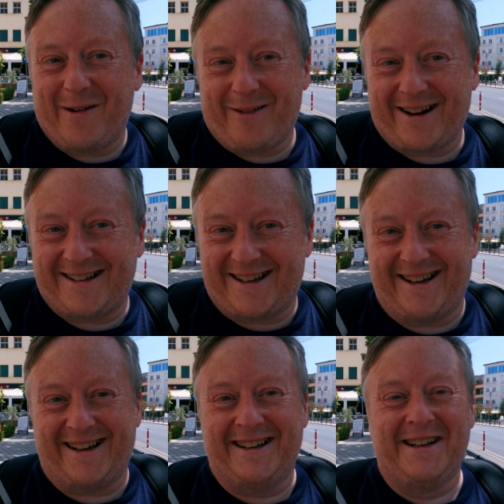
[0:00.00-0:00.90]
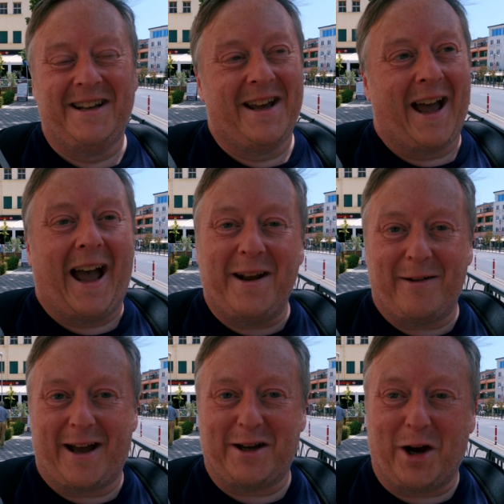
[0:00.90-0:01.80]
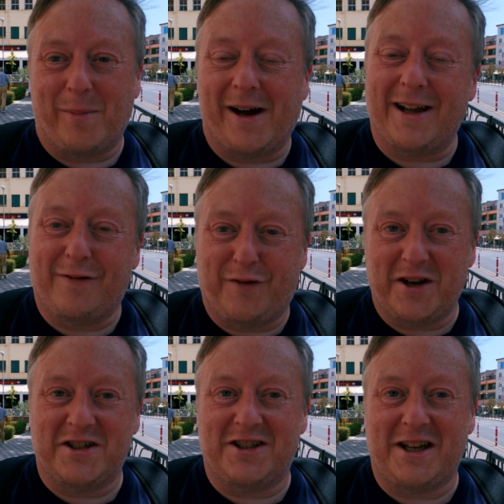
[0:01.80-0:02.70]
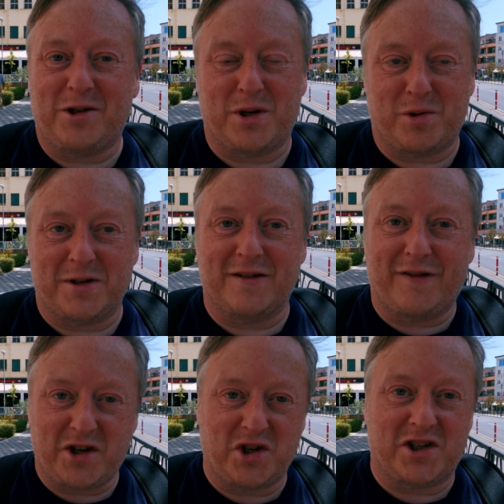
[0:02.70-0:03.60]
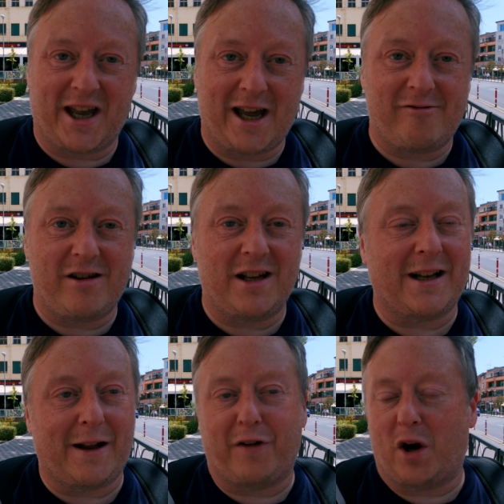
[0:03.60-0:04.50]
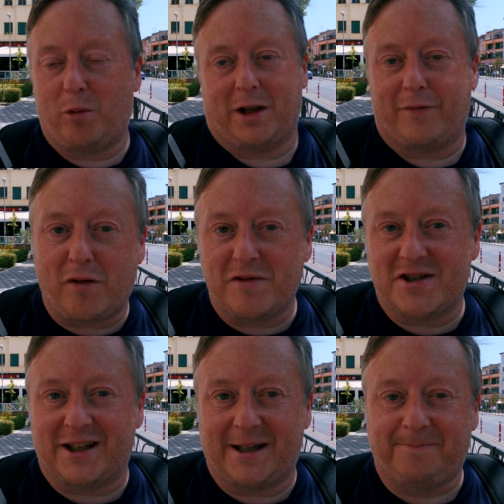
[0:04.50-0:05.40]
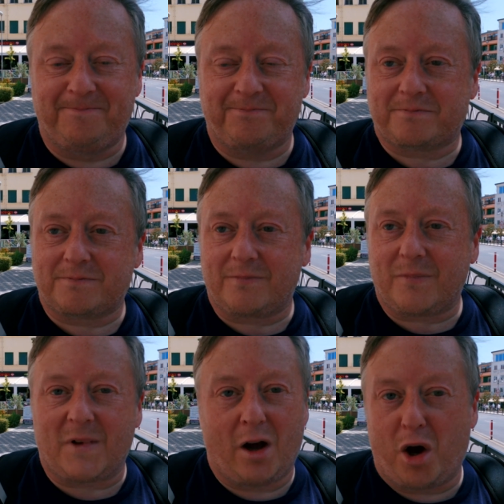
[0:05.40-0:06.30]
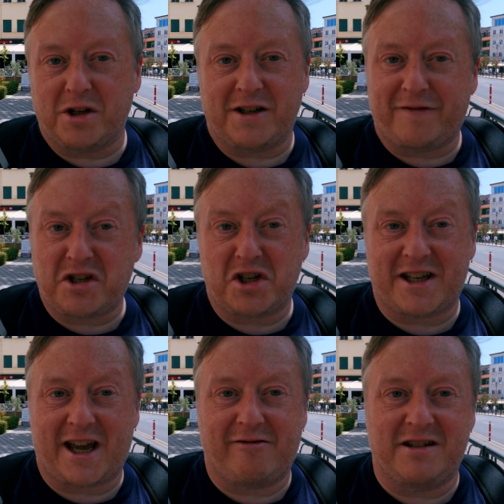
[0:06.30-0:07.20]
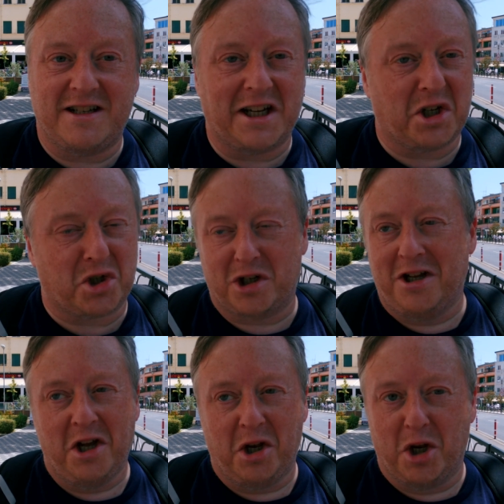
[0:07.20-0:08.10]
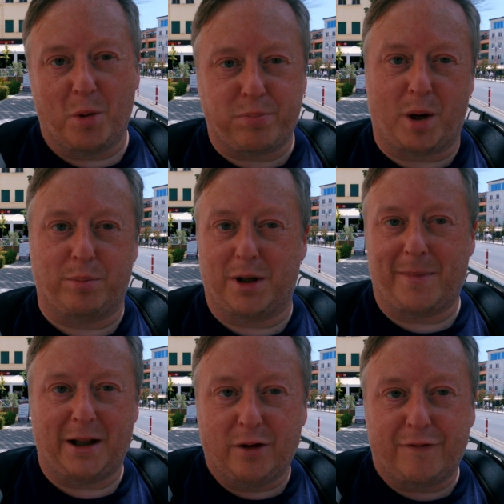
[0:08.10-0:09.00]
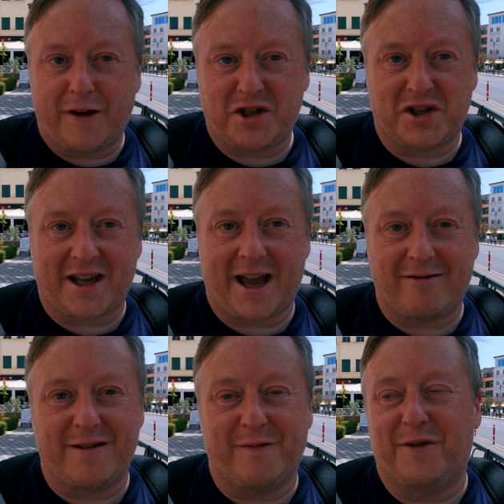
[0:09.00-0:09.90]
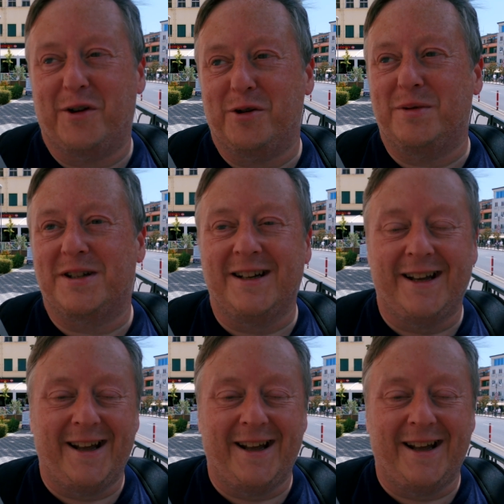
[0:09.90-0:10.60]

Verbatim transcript: no idea anyway I got my first dish which was the vegetarian and I thought well I've obviously ordered a vegetarian dish no problem I love vegetarian food